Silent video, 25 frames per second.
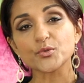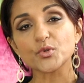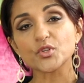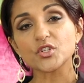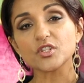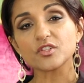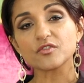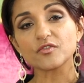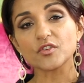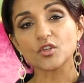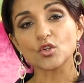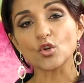
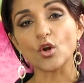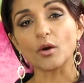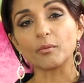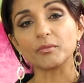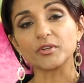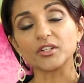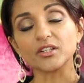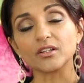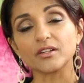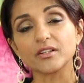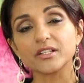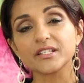which is
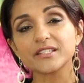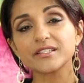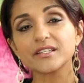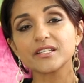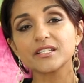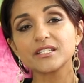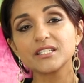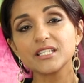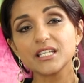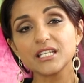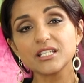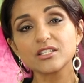phenomenal, is
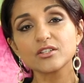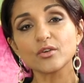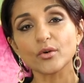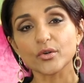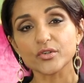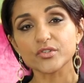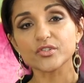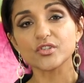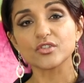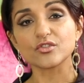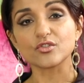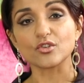it
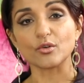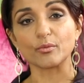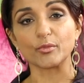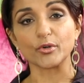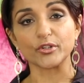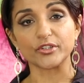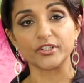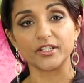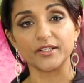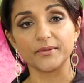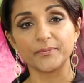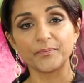detoxes your
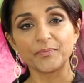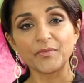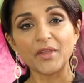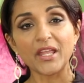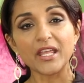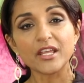body.